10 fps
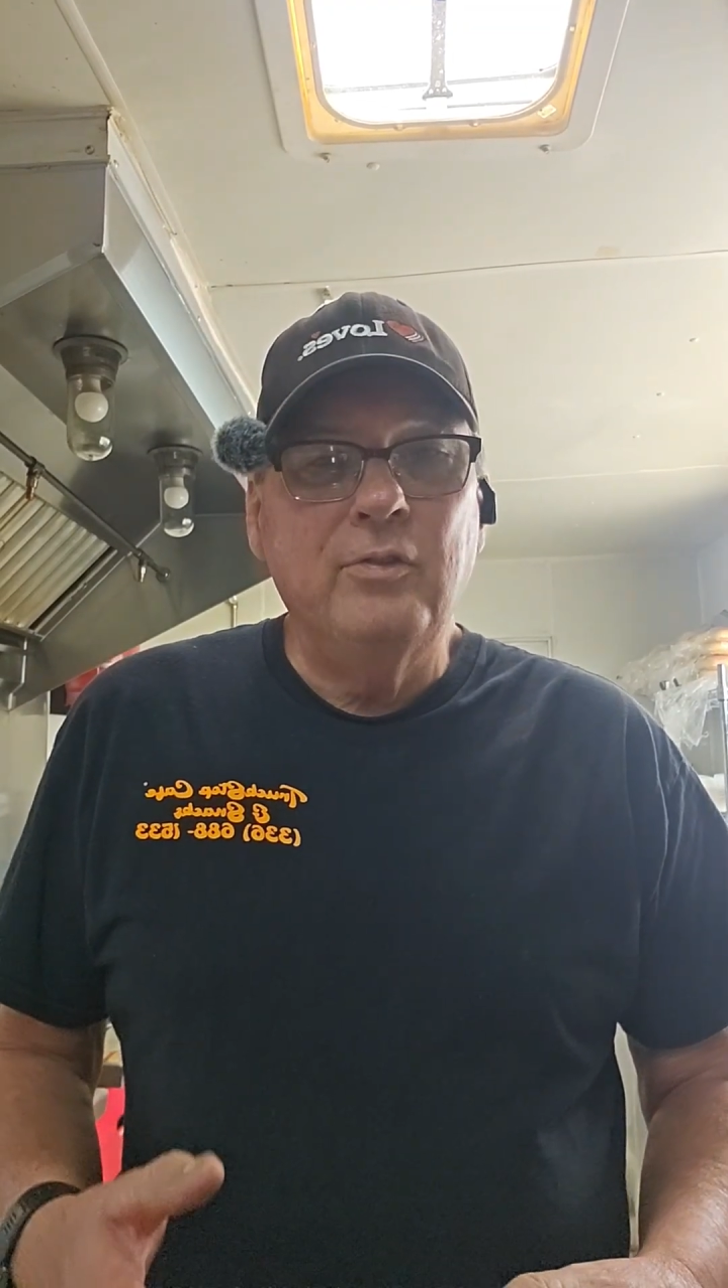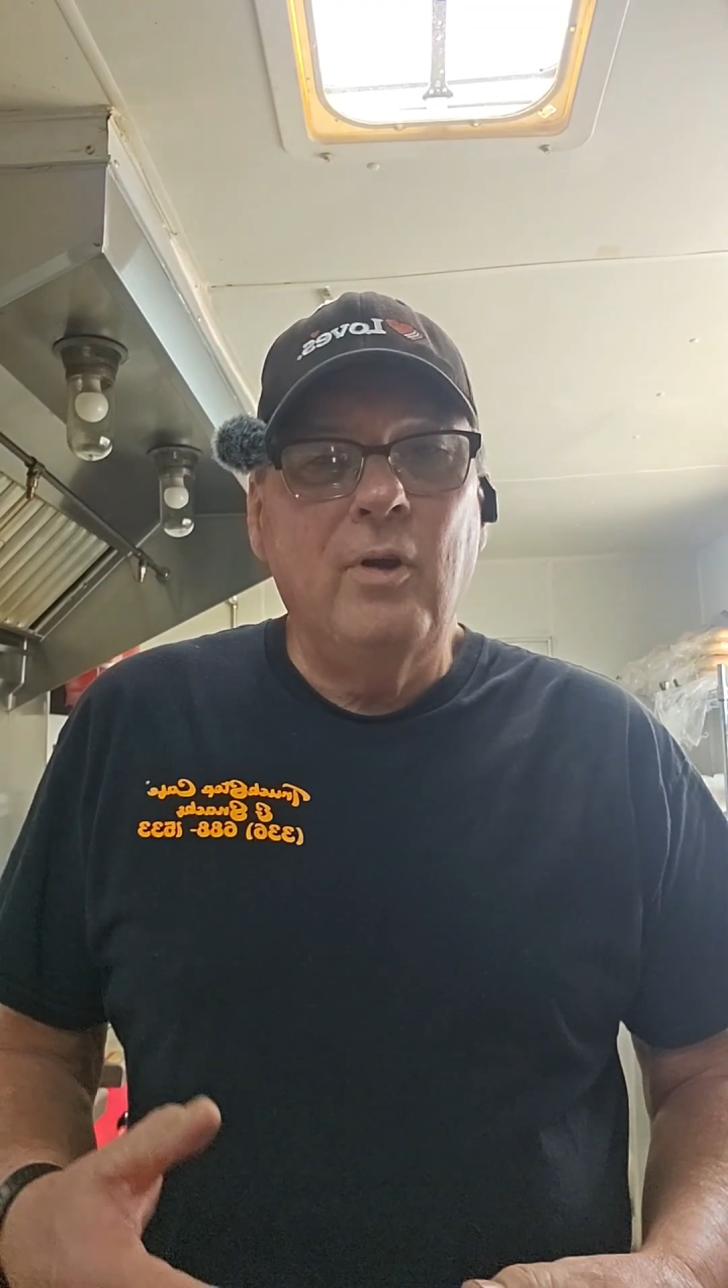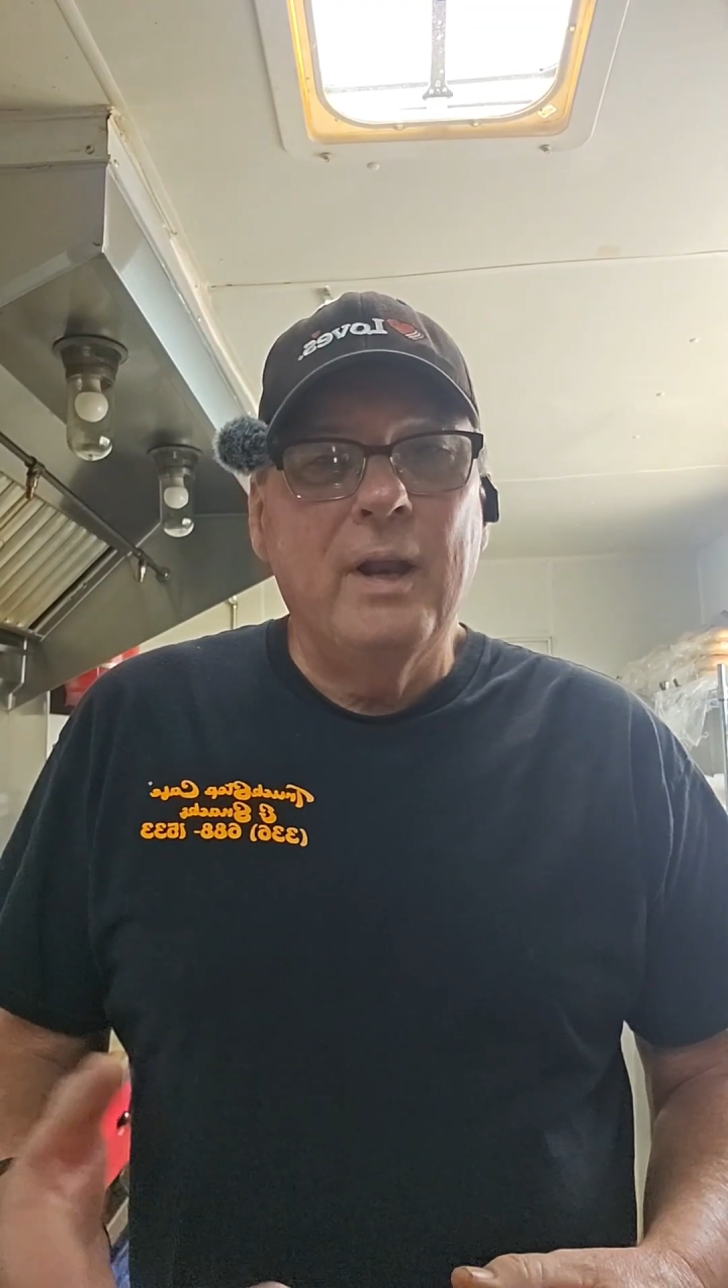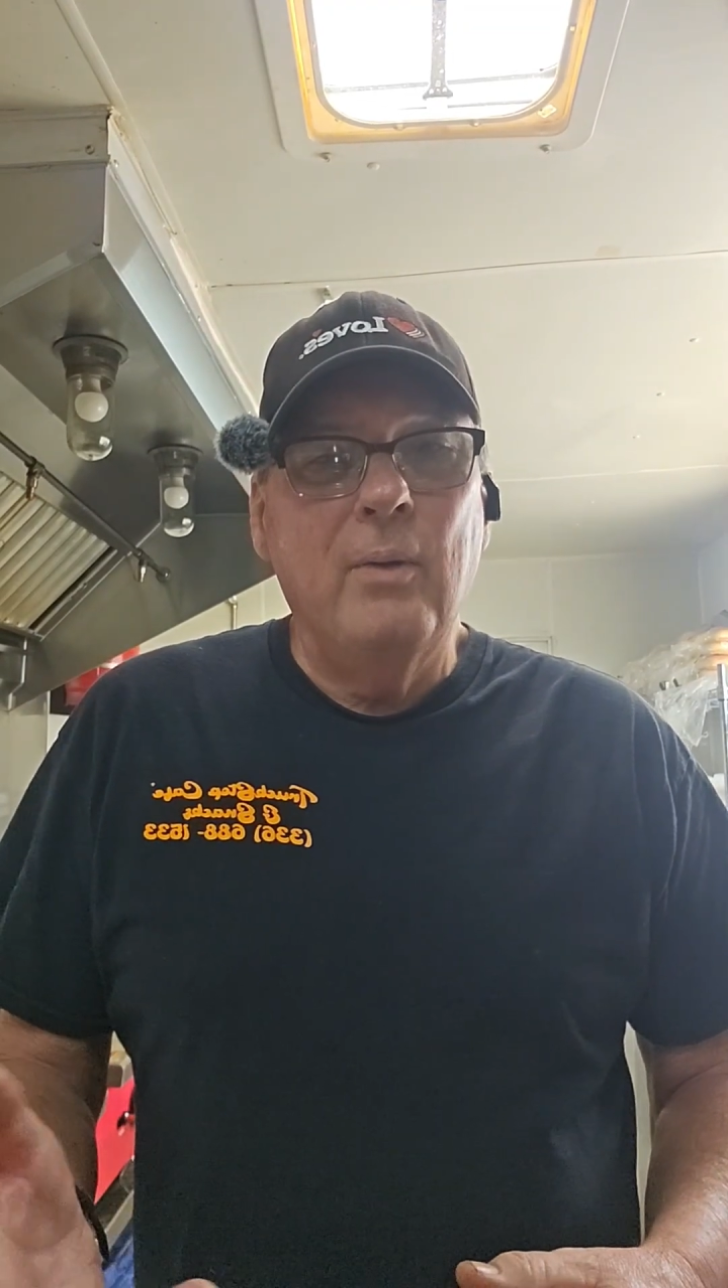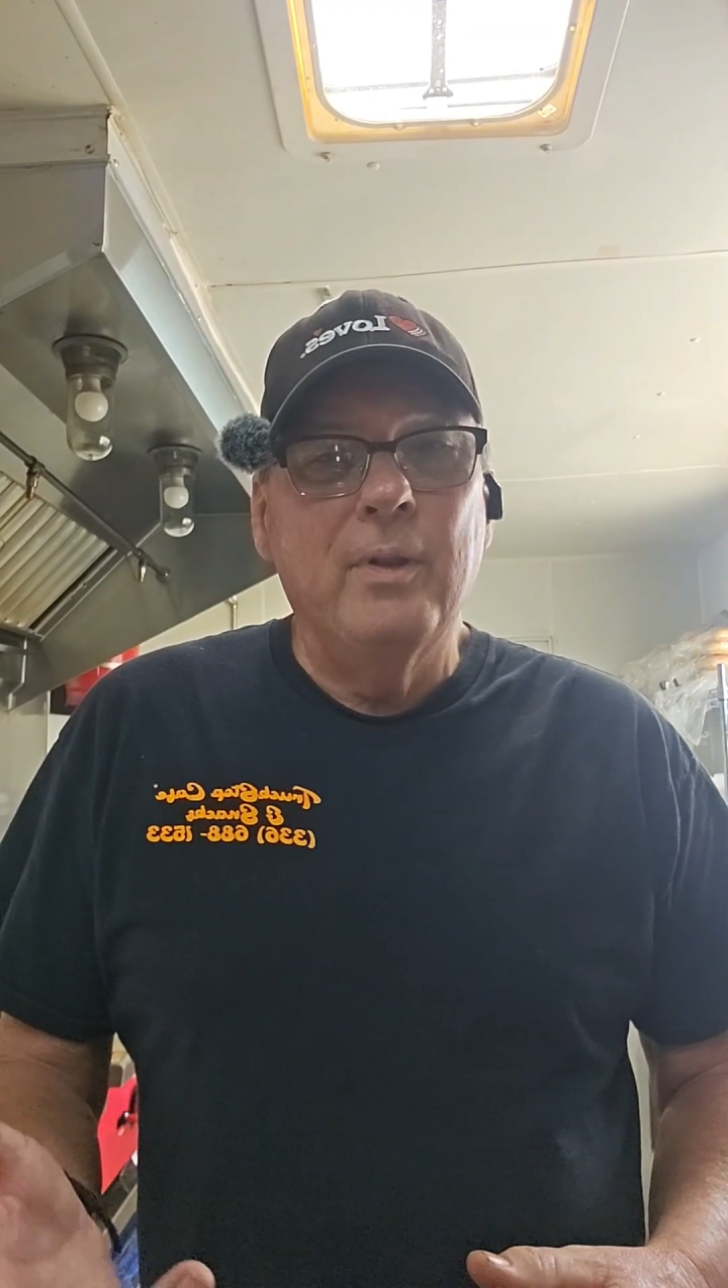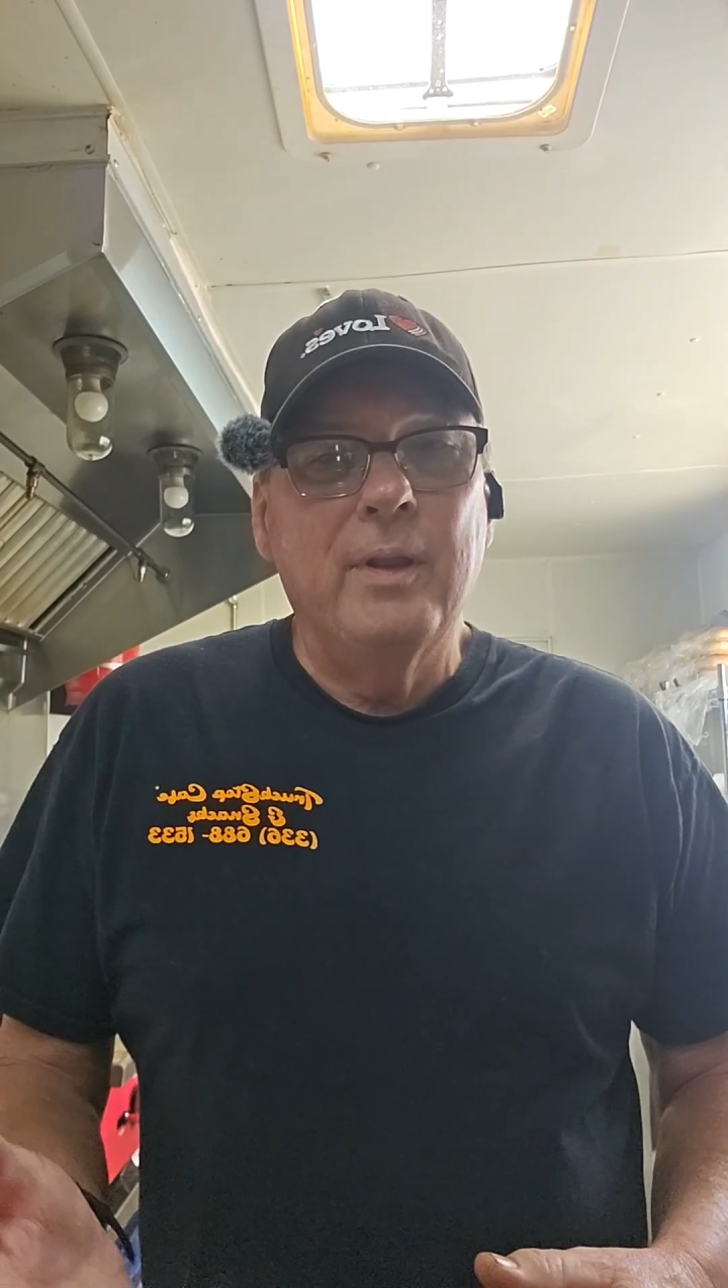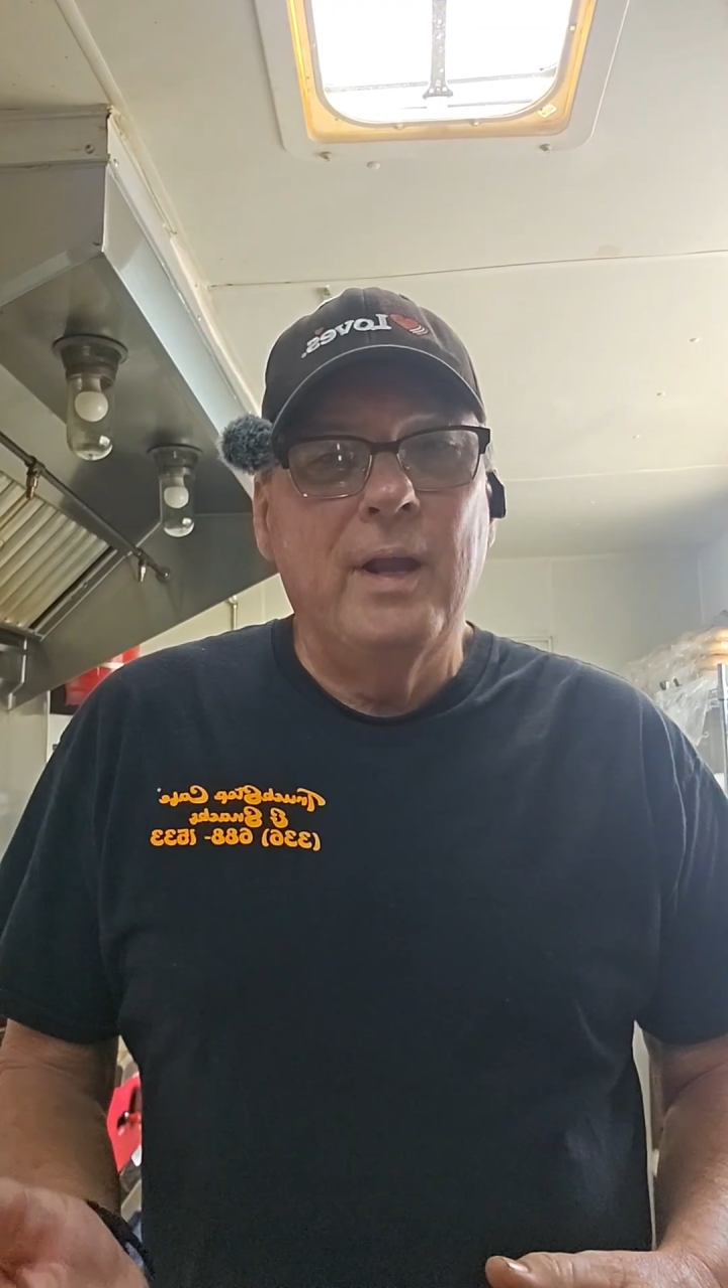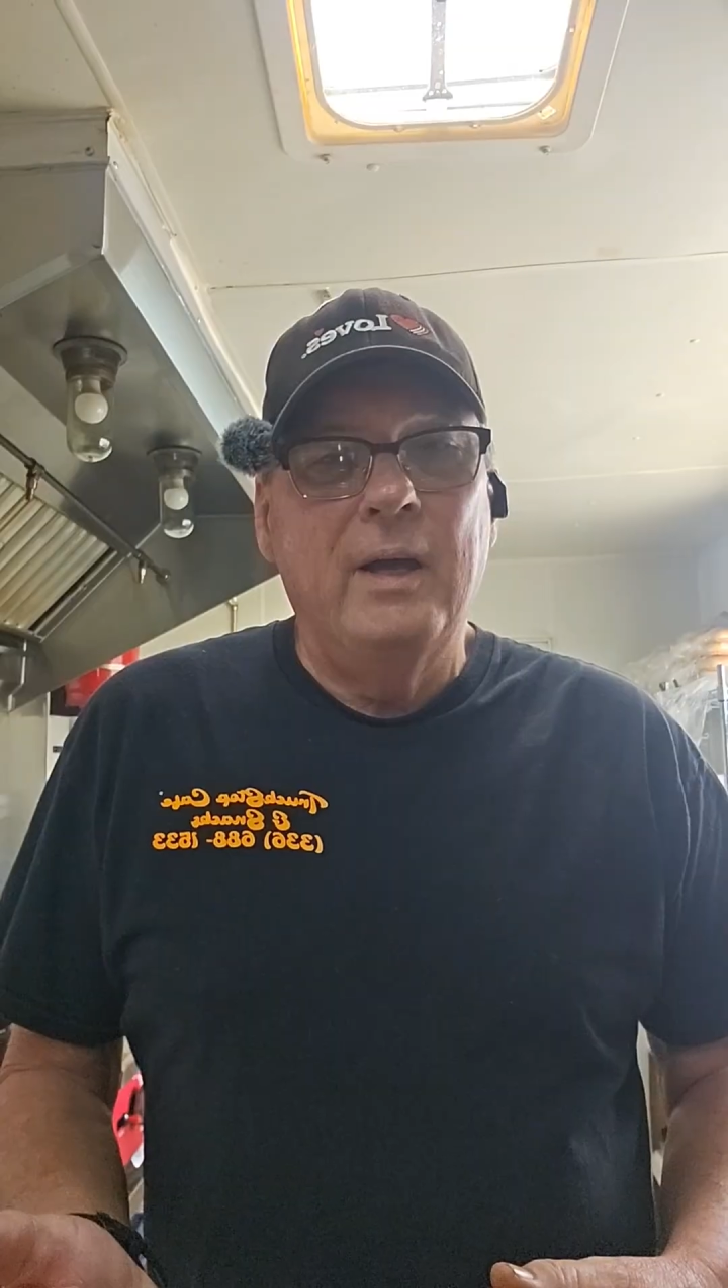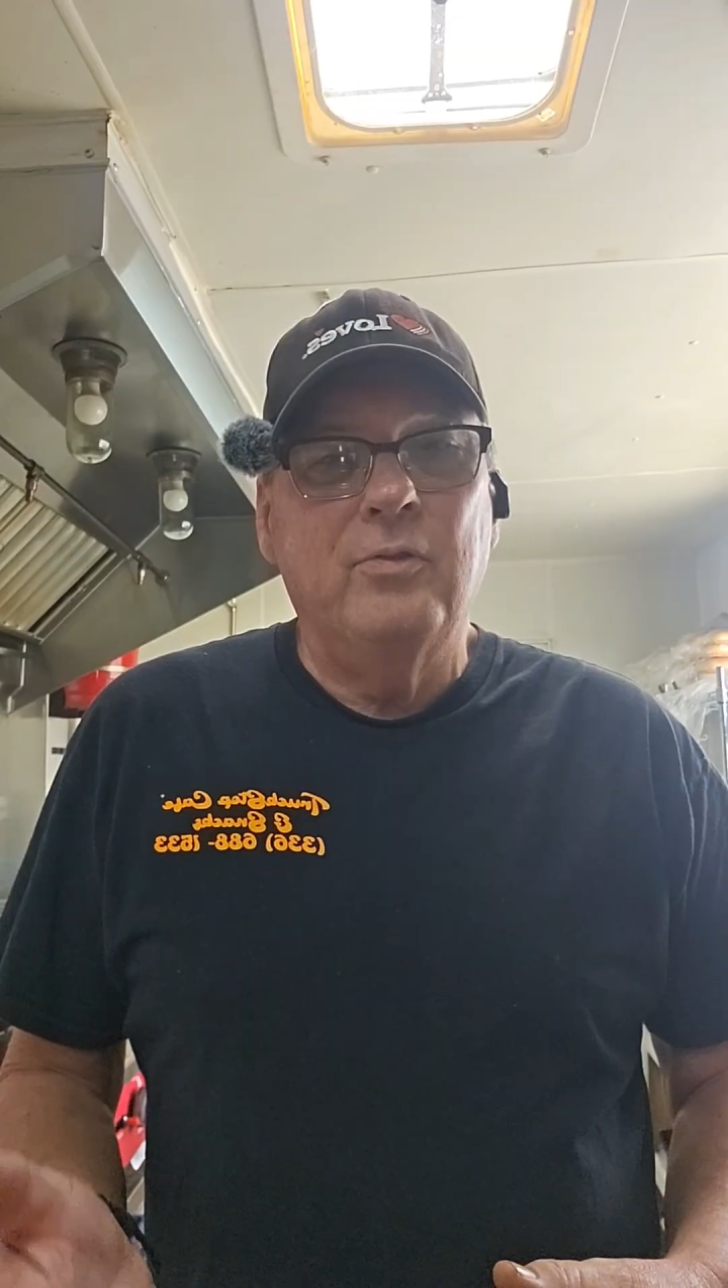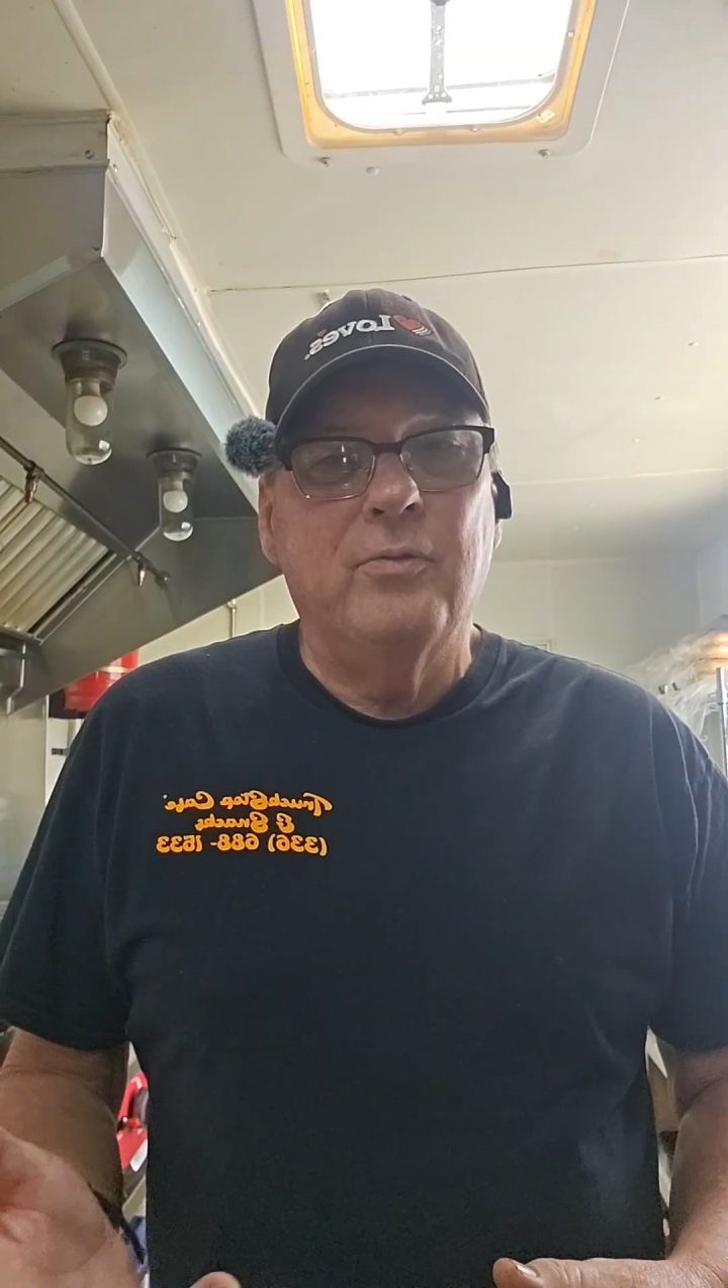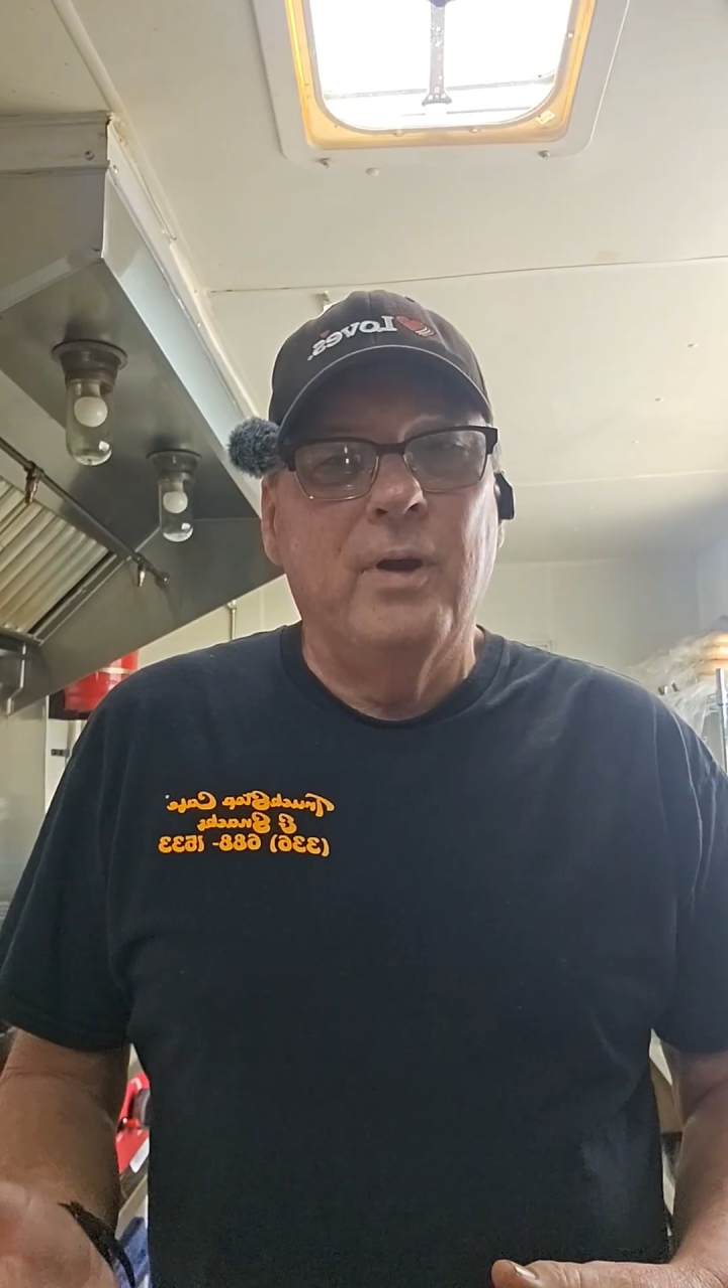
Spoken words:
I start out with a nice